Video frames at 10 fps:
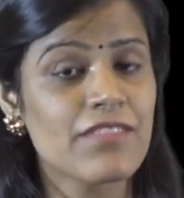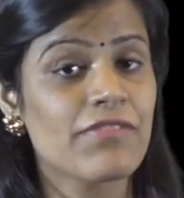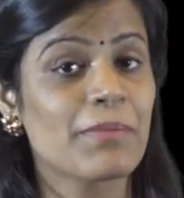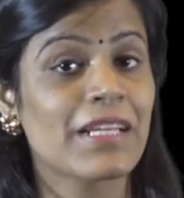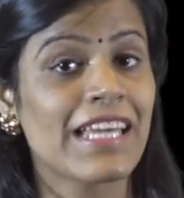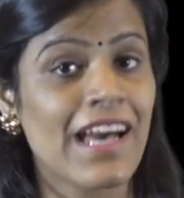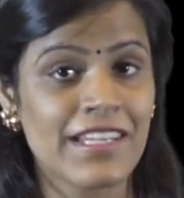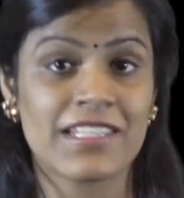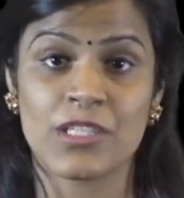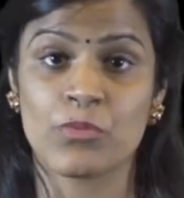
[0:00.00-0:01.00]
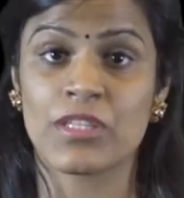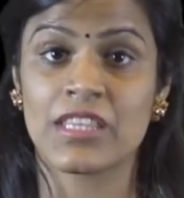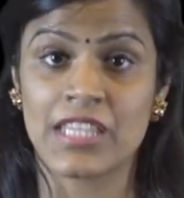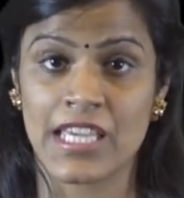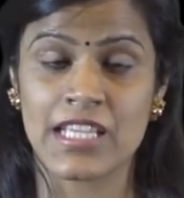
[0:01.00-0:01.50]
This familiarity
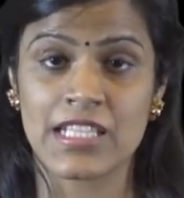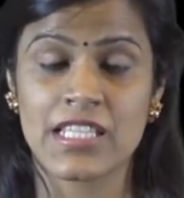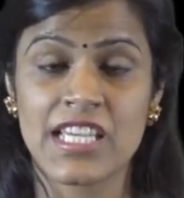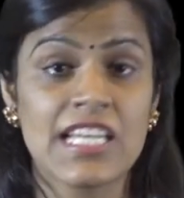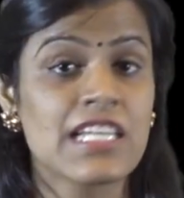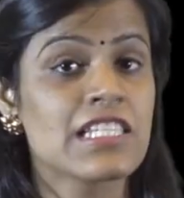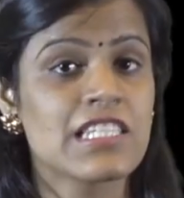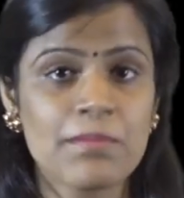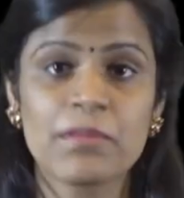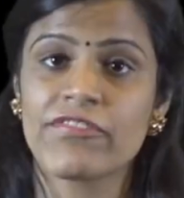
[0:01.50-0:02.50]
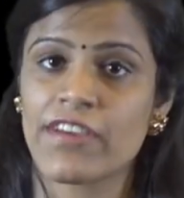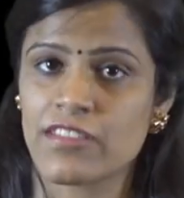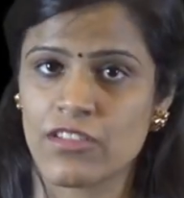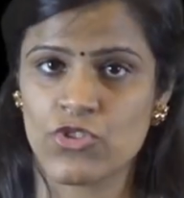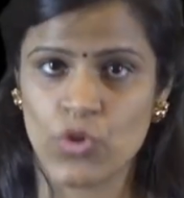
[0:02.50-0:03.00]
with things
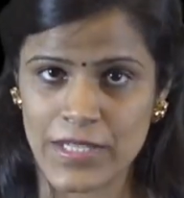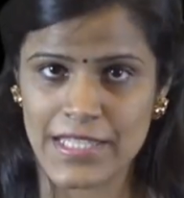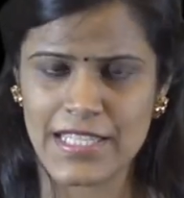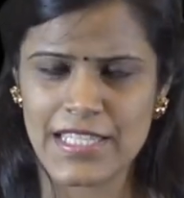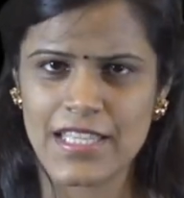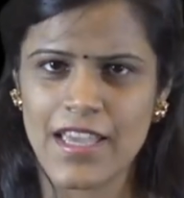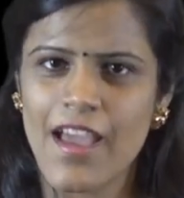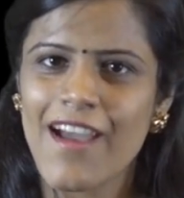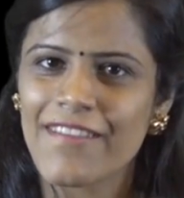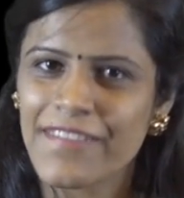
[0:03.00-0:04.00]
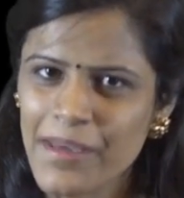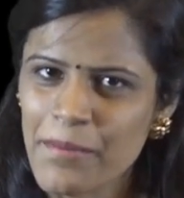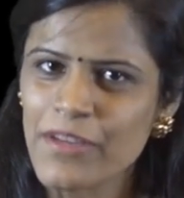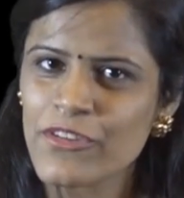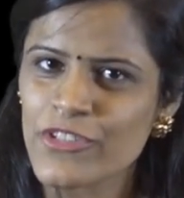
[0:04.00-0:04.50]
simplifies our choices,
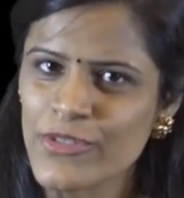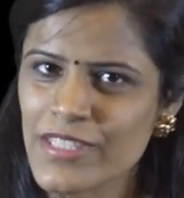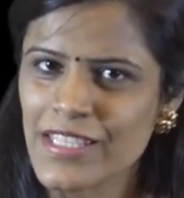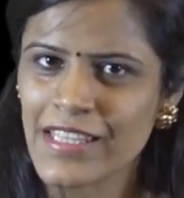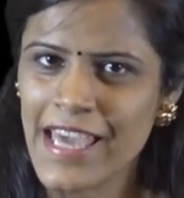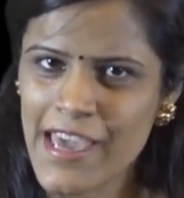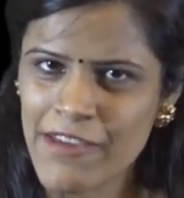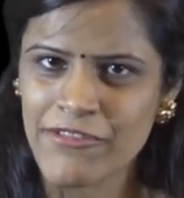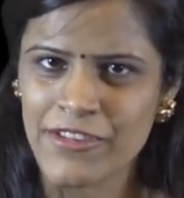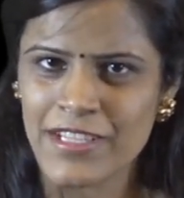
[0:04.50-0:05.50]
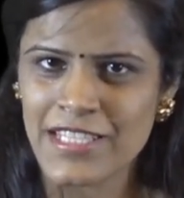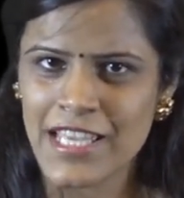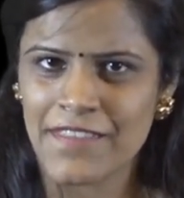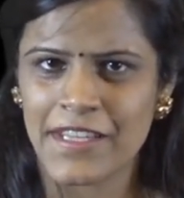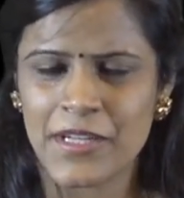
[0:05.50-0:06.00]
thereby reducing the
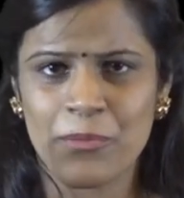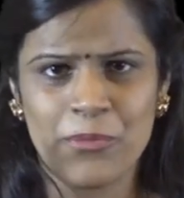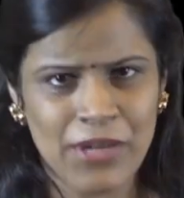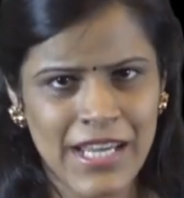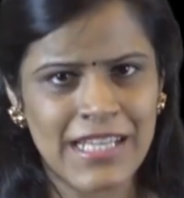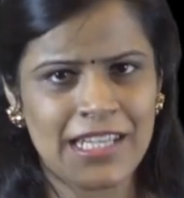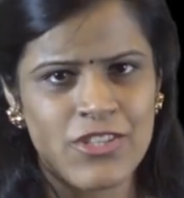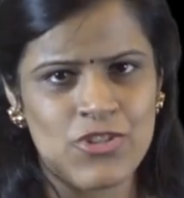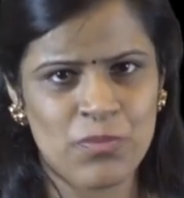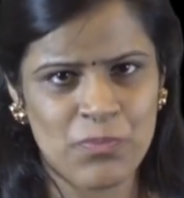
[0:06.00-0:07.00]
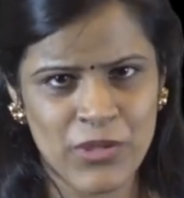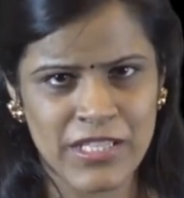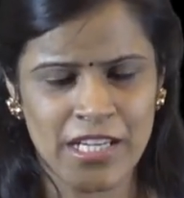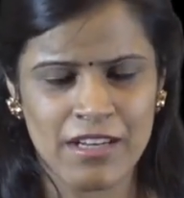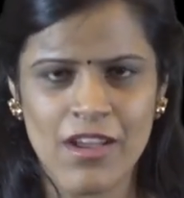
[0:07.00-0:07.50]
efforts that our brain needs to
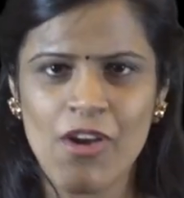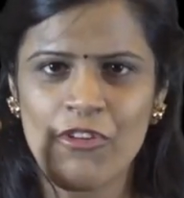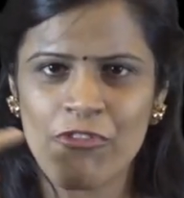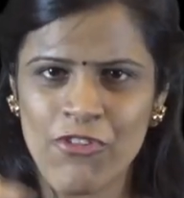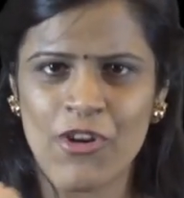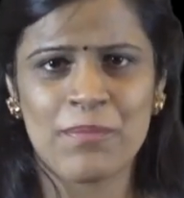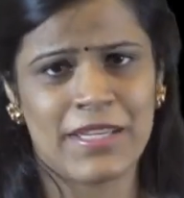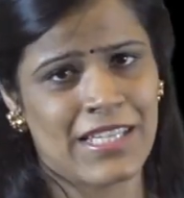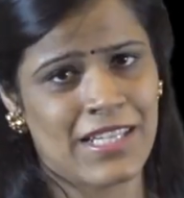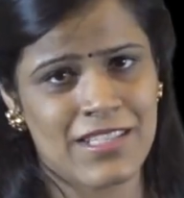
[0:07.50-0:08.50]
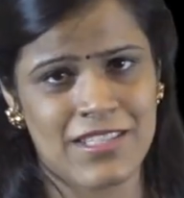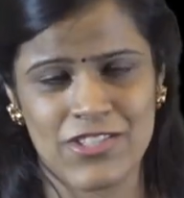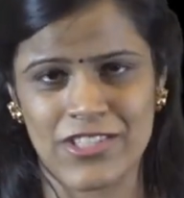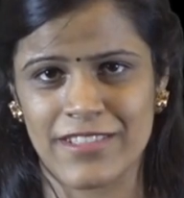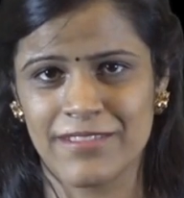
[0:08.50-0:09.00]
put in for making a
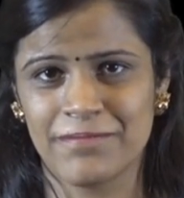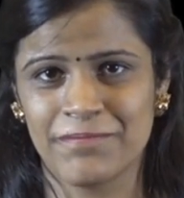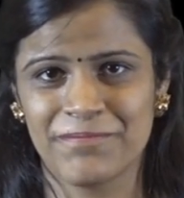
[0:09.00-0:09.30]
decision.